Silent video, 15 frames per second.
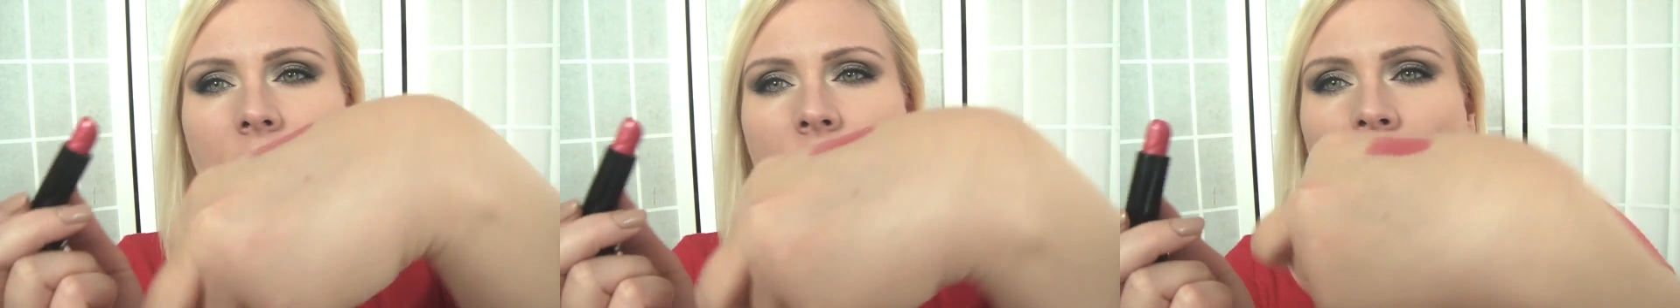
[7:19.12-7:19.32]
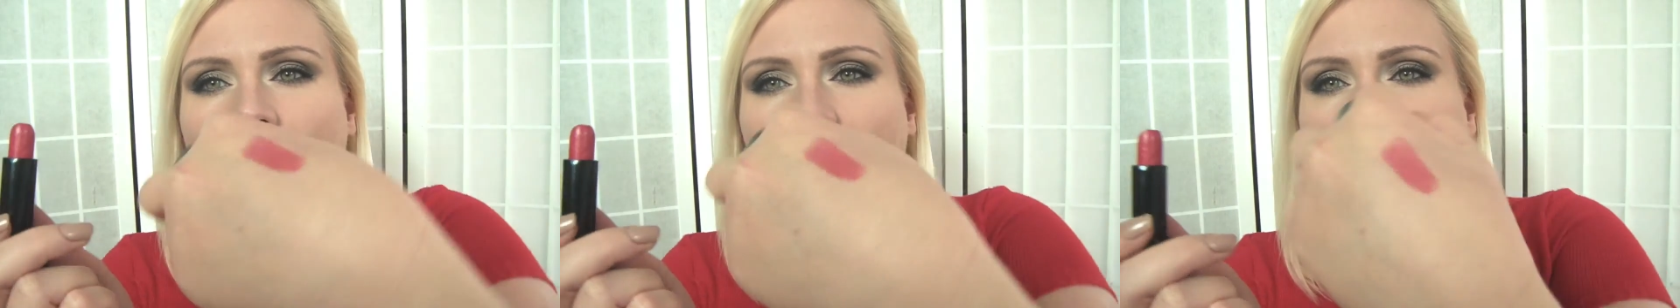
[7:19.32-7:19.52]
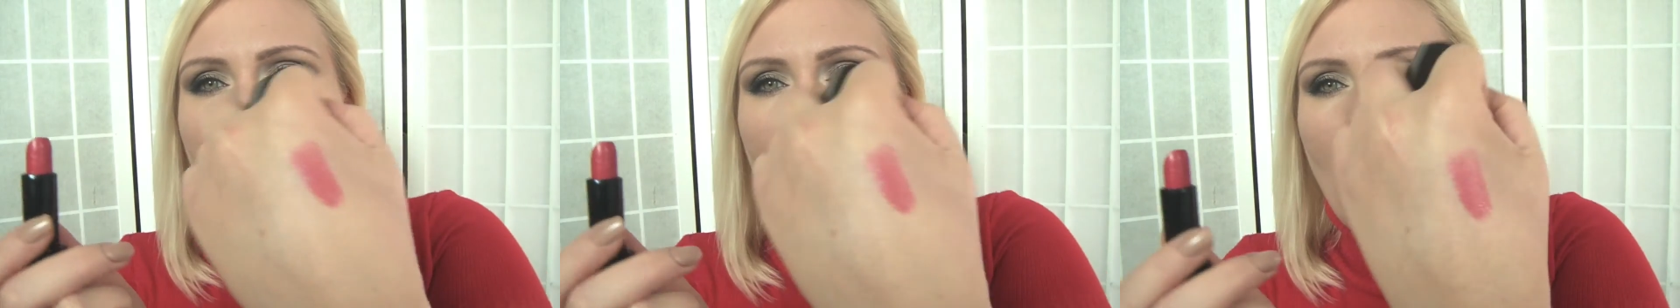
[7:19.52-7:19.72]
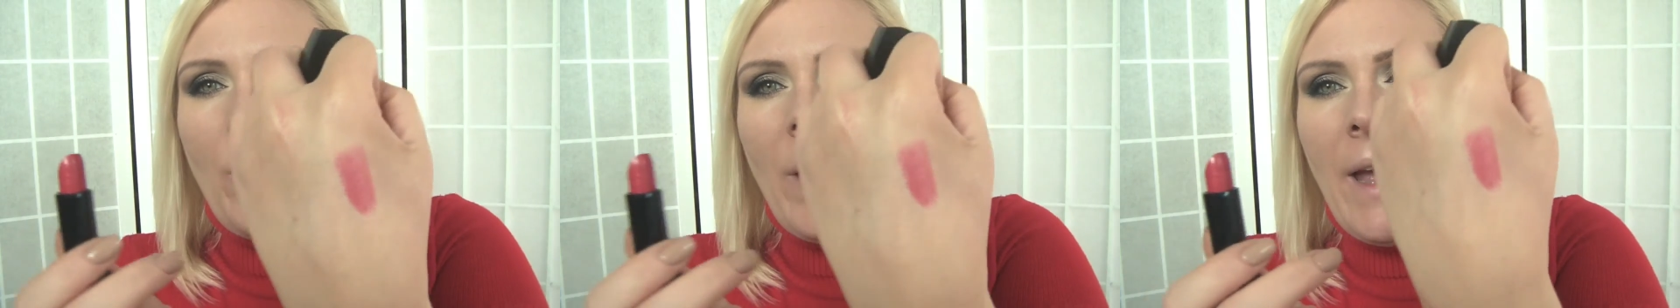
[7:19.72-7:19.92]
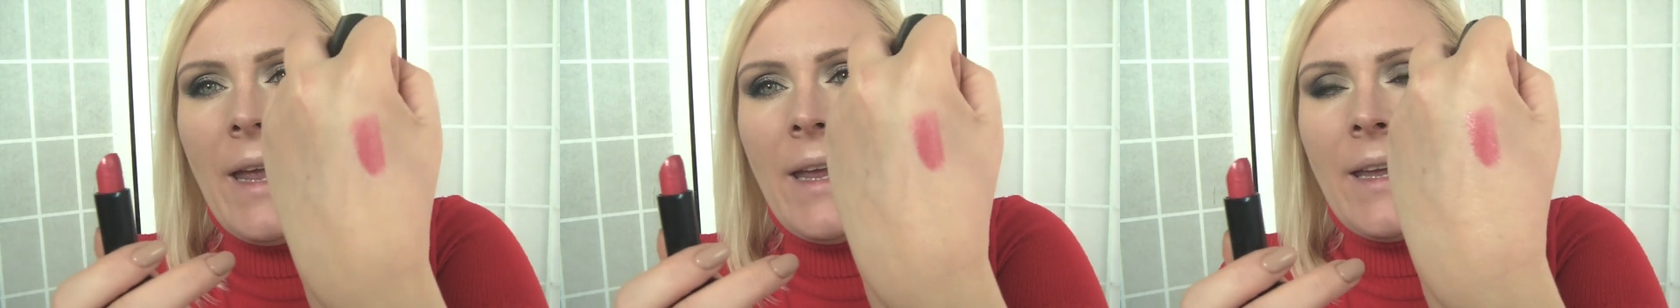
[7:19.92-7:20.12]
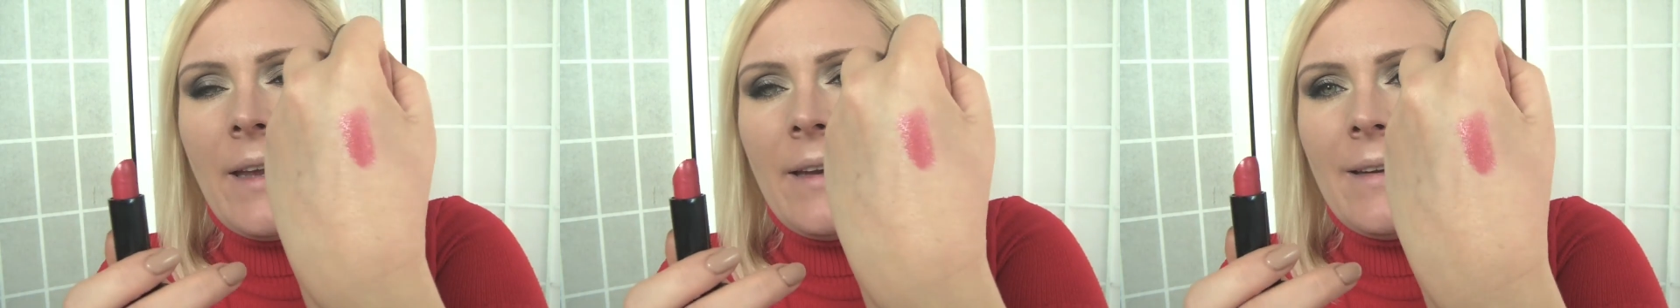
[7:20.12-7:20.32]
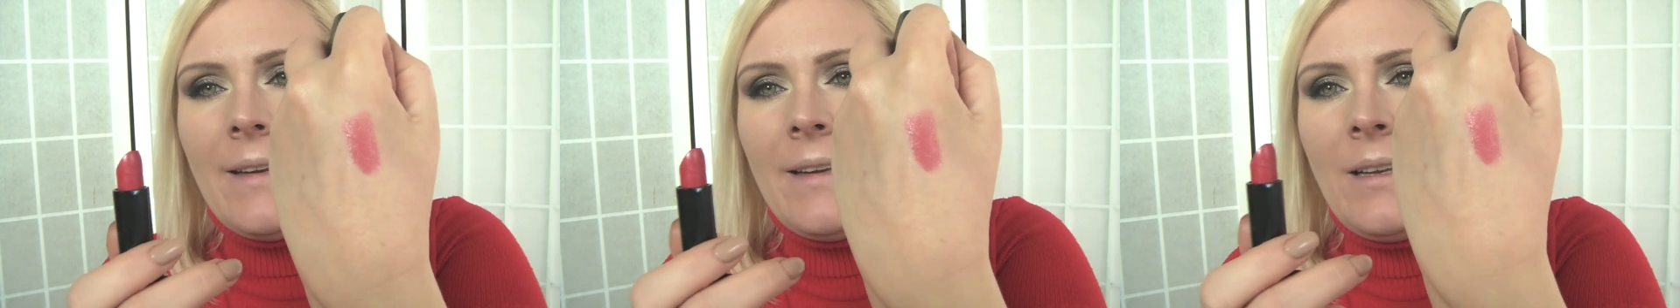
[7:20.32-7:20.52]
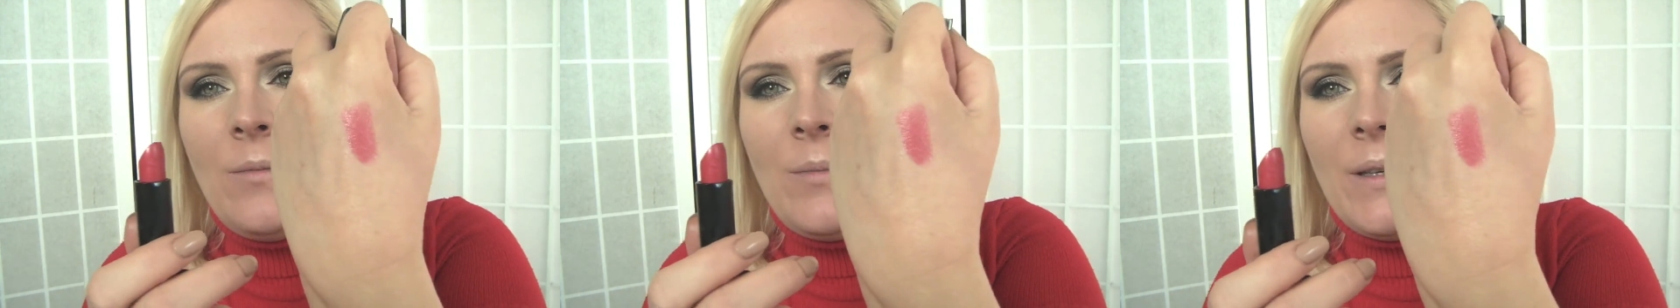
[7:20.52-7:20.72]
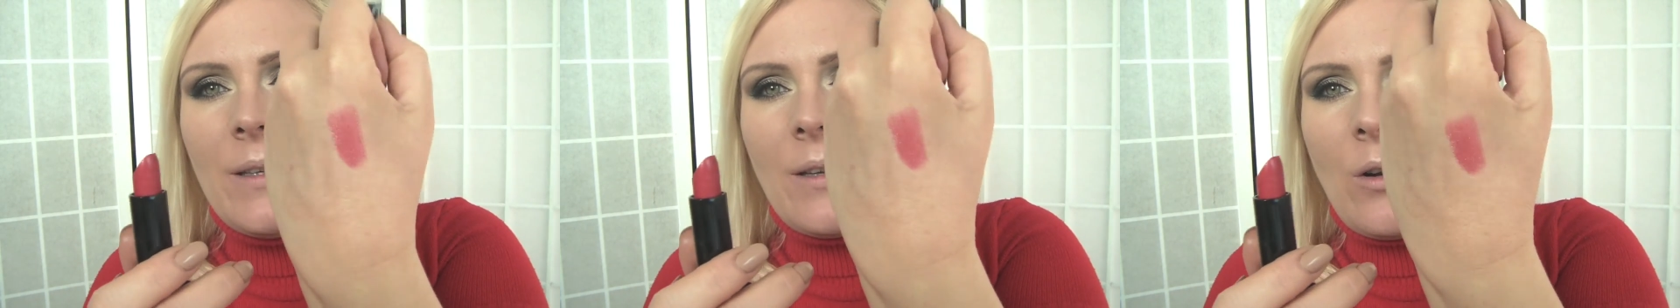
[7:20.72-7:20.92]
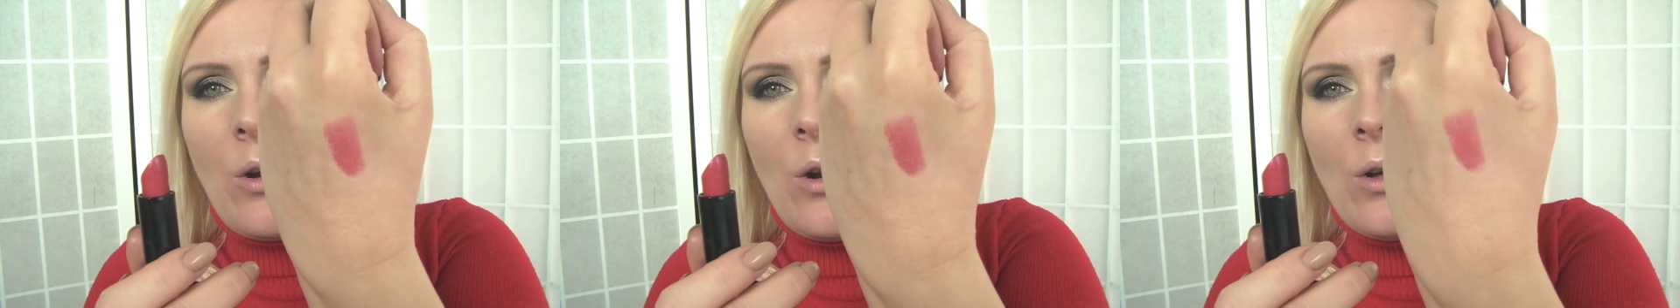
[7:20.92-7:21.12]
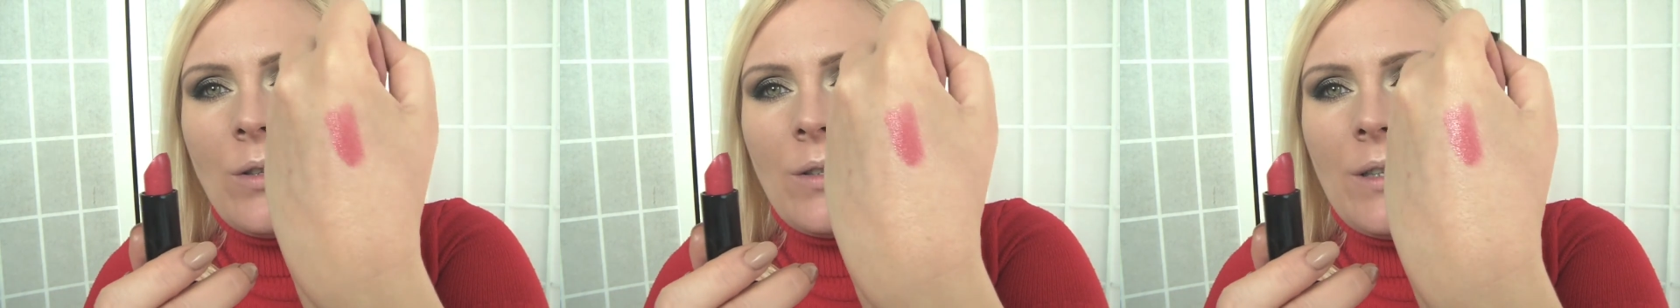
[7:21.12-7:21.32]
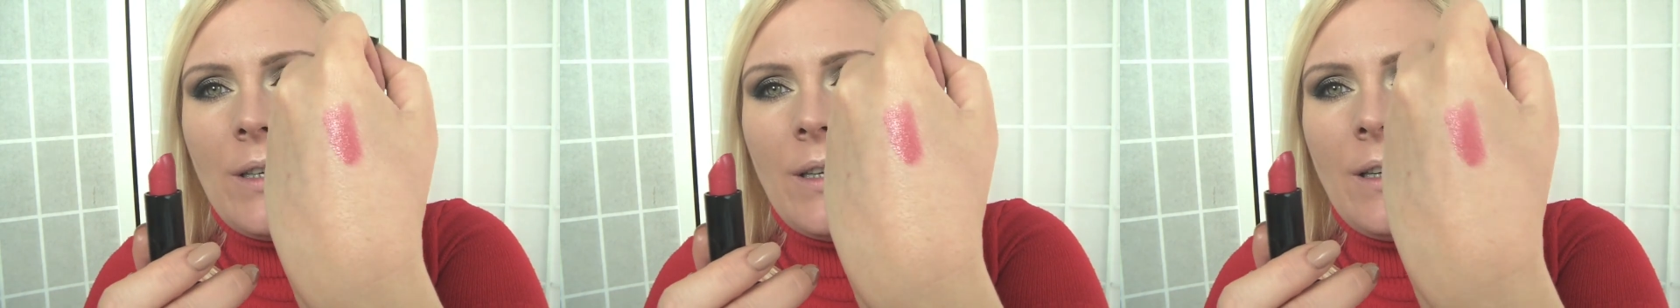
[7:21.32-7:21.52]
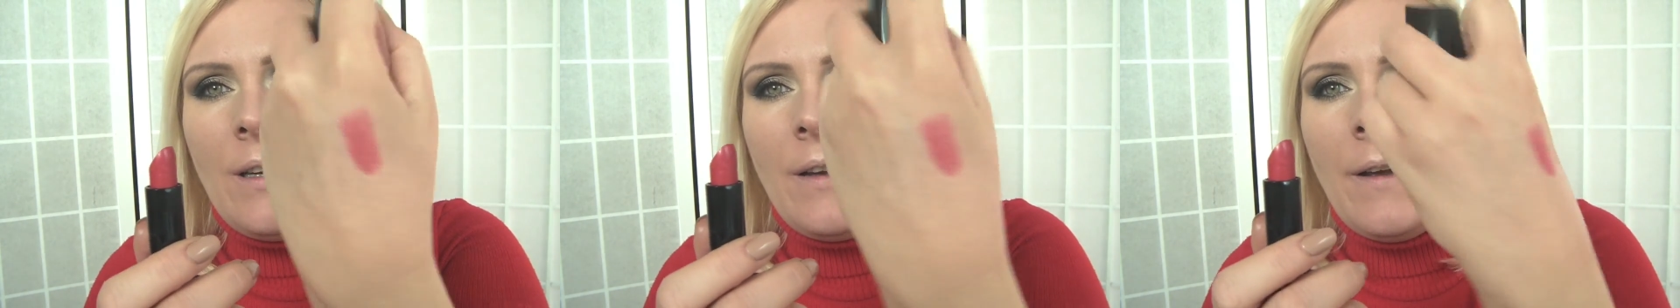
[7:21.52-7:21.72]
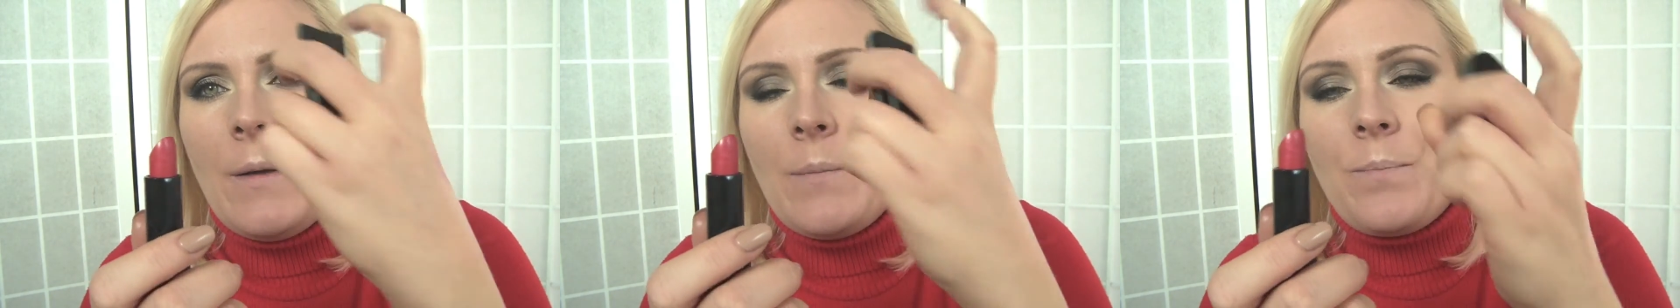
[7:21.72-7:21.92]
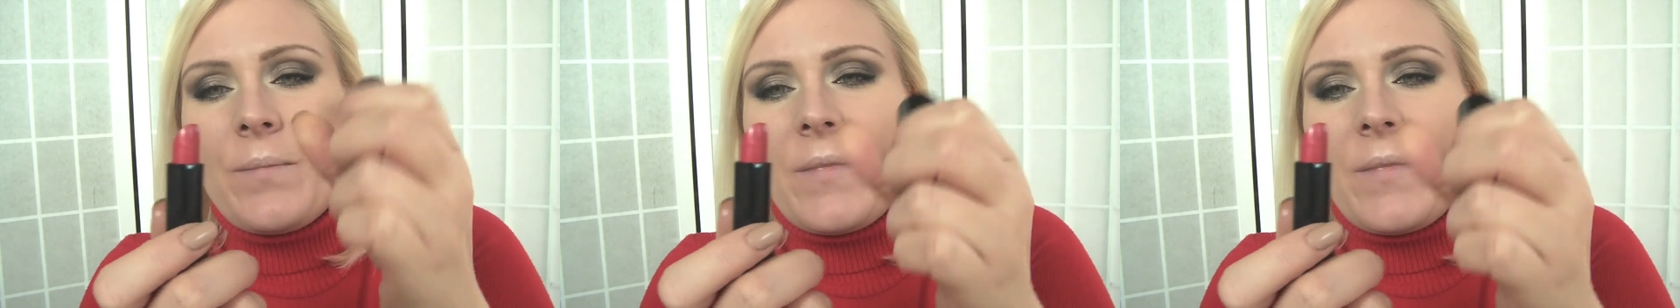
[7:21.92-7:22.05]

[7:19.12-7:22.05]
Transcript: It's not that opaque and a little bit glossy.